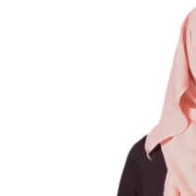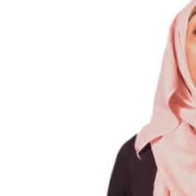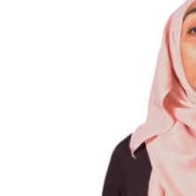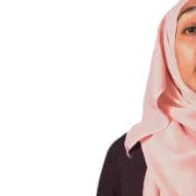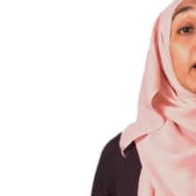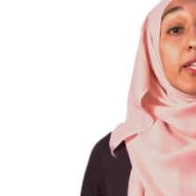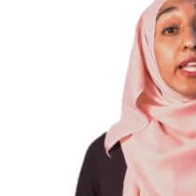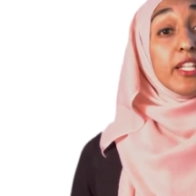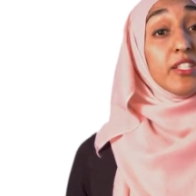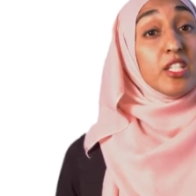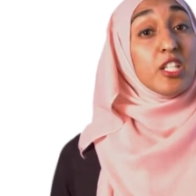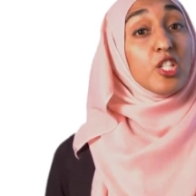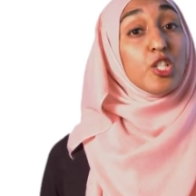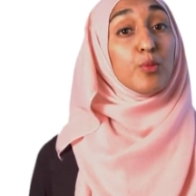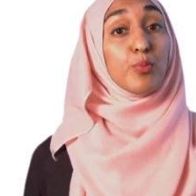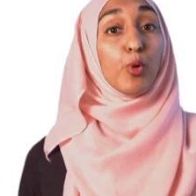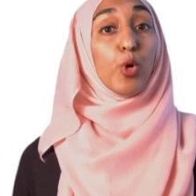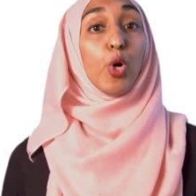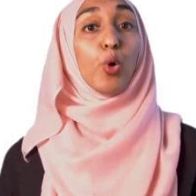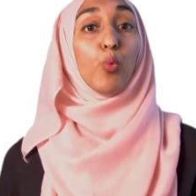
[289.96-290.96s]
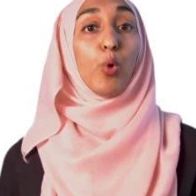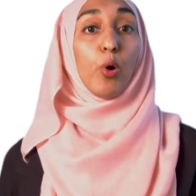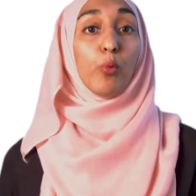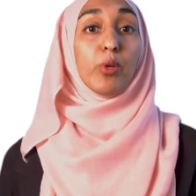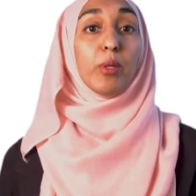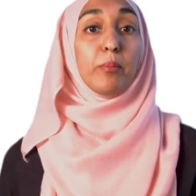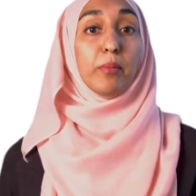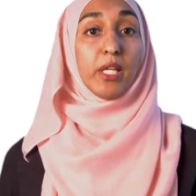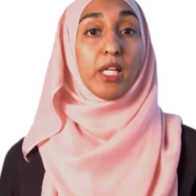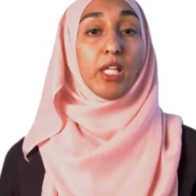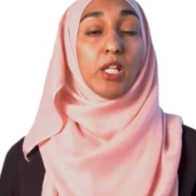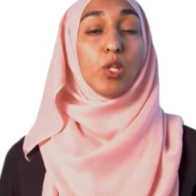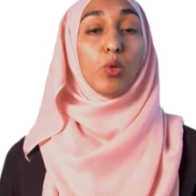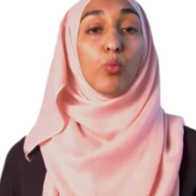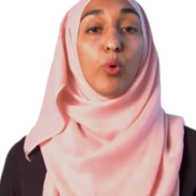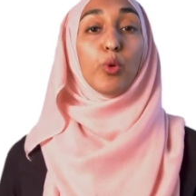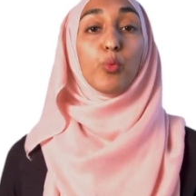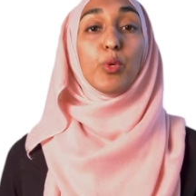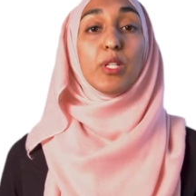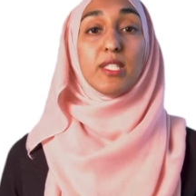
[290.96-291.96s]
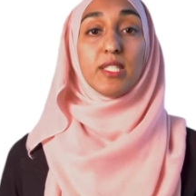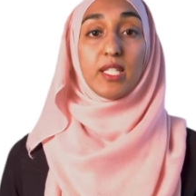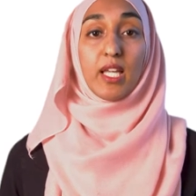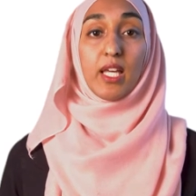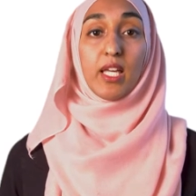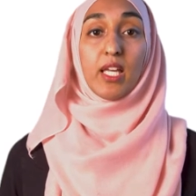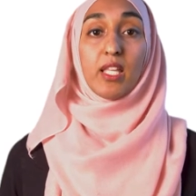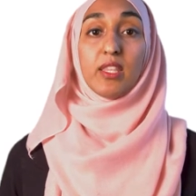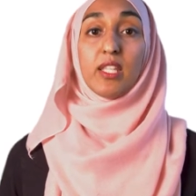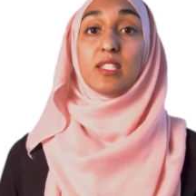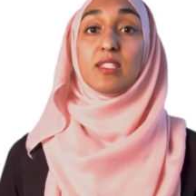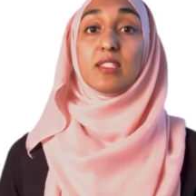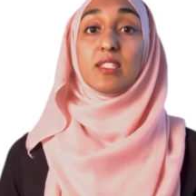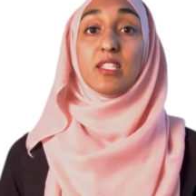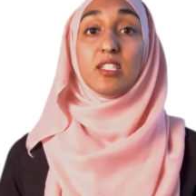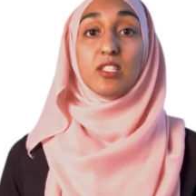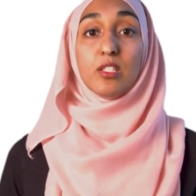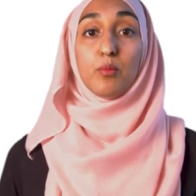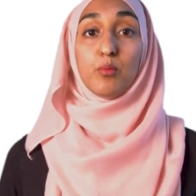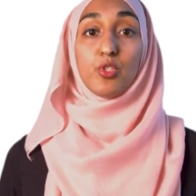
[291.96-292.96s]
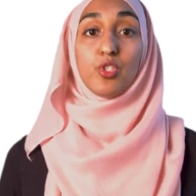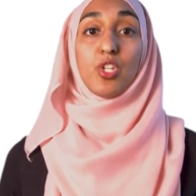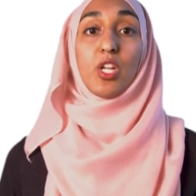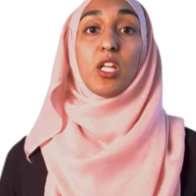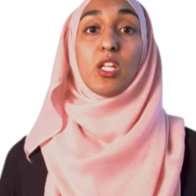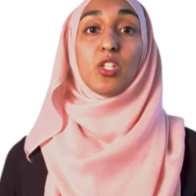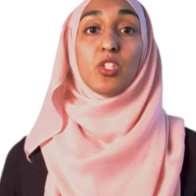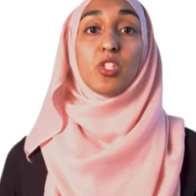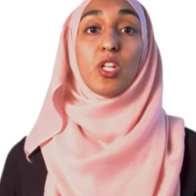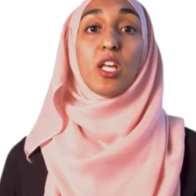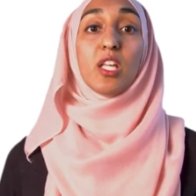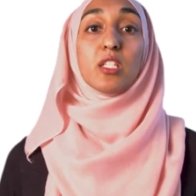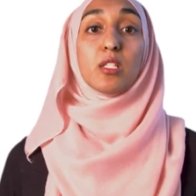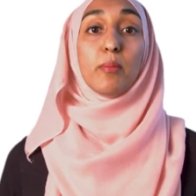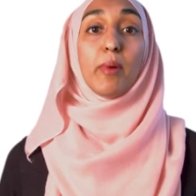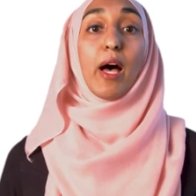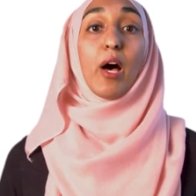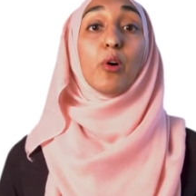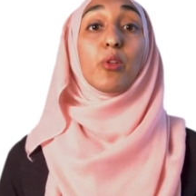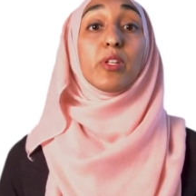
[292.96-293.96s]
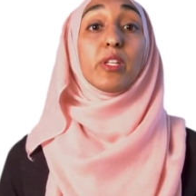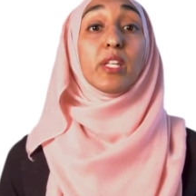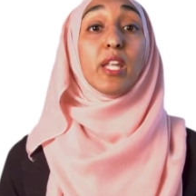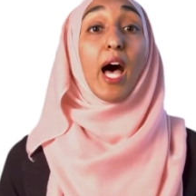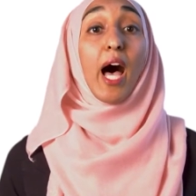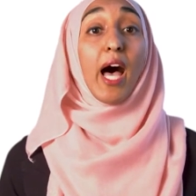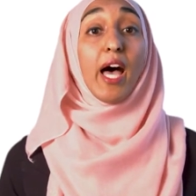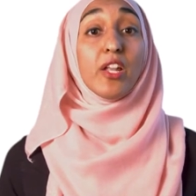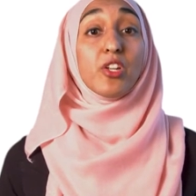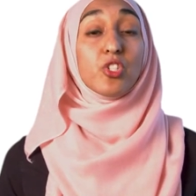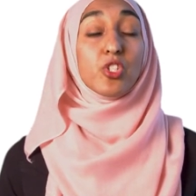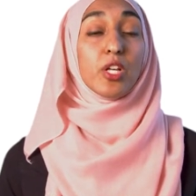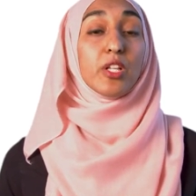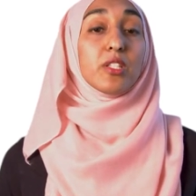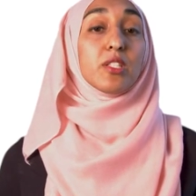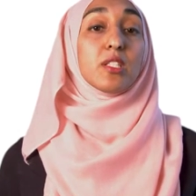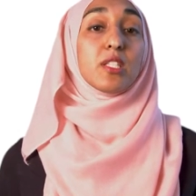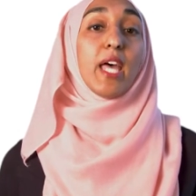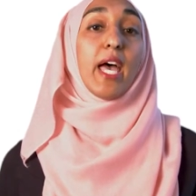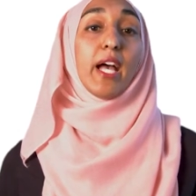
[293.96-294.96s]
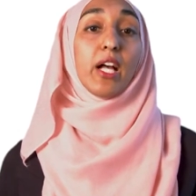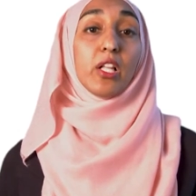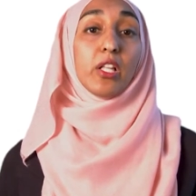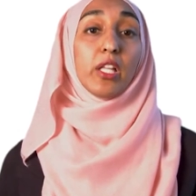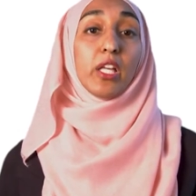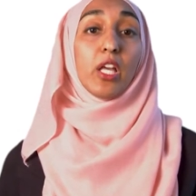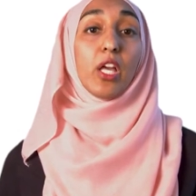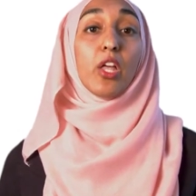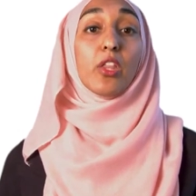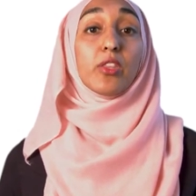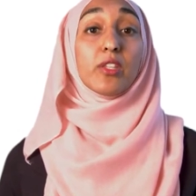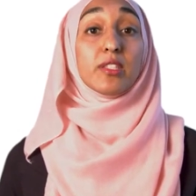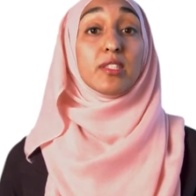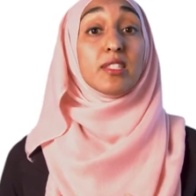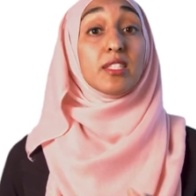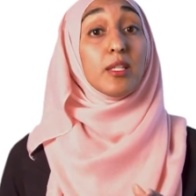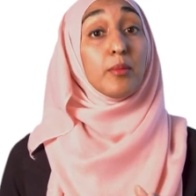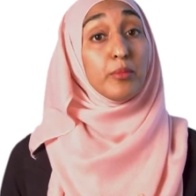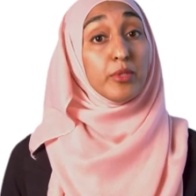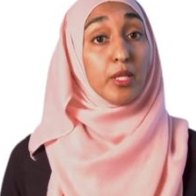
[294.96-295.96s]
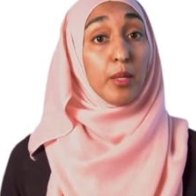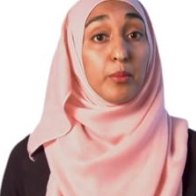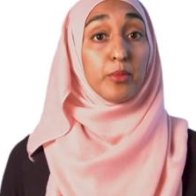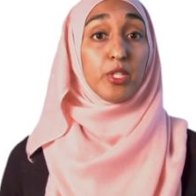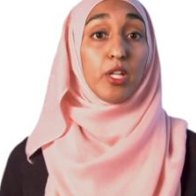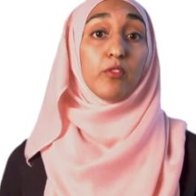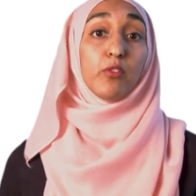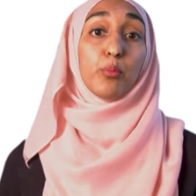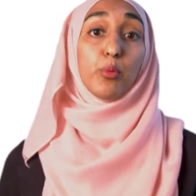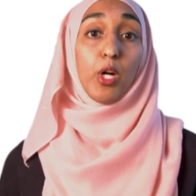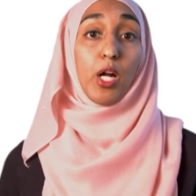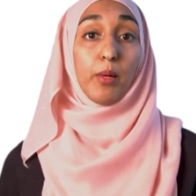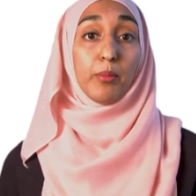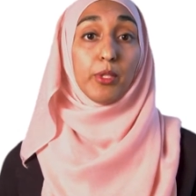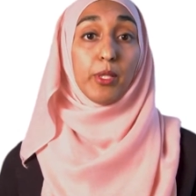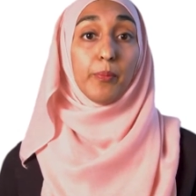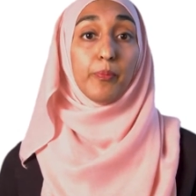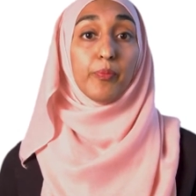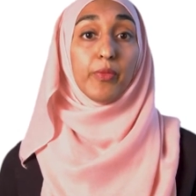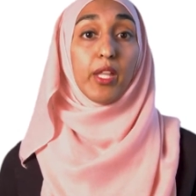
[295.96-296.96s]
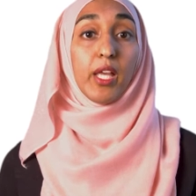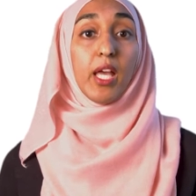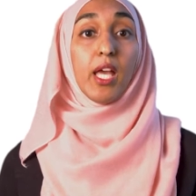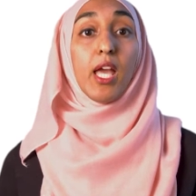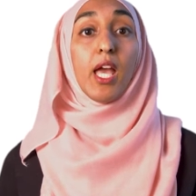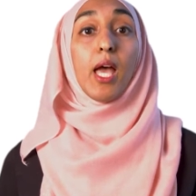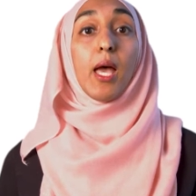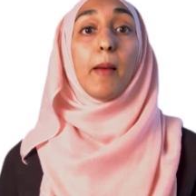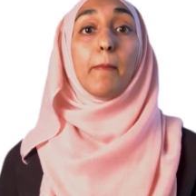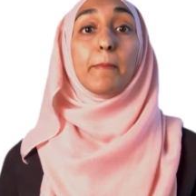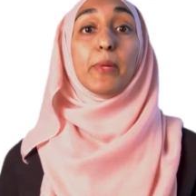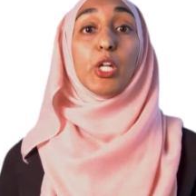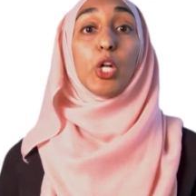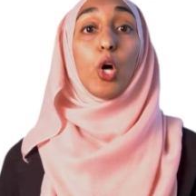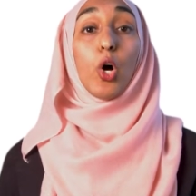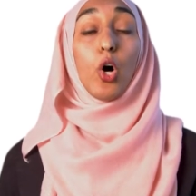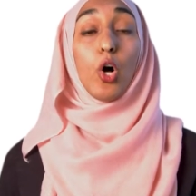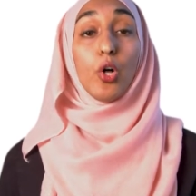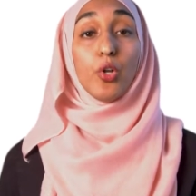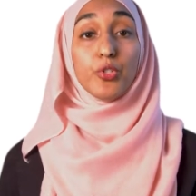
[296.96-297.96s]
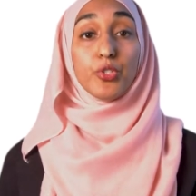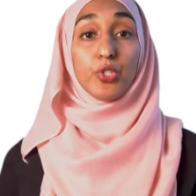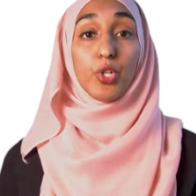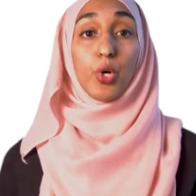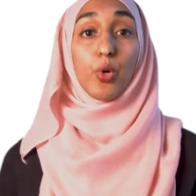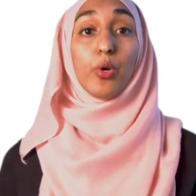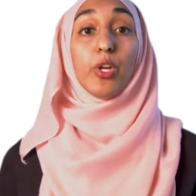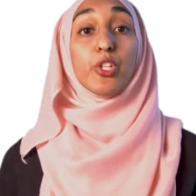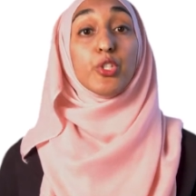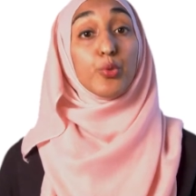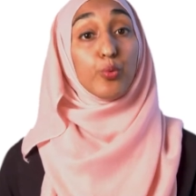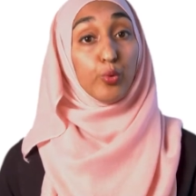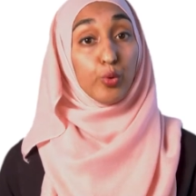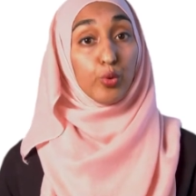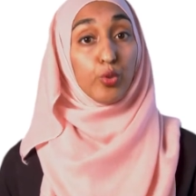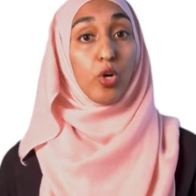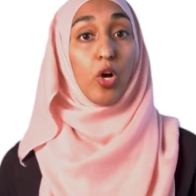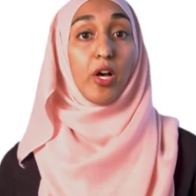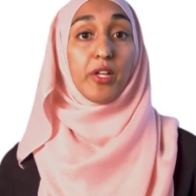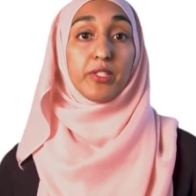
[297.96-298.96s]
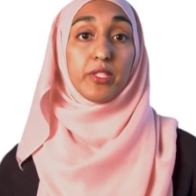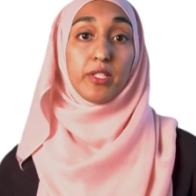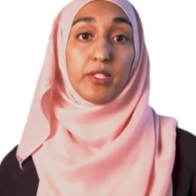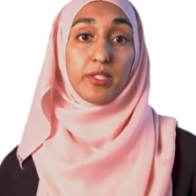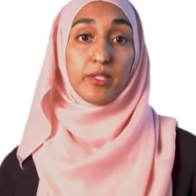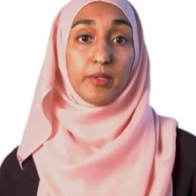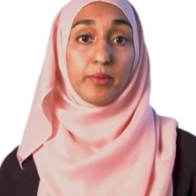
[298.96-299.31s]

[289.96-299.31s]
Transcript: Let's explore what we mean when we say that systems change is about not just tackling the symptoms of a problem, but also its root causes.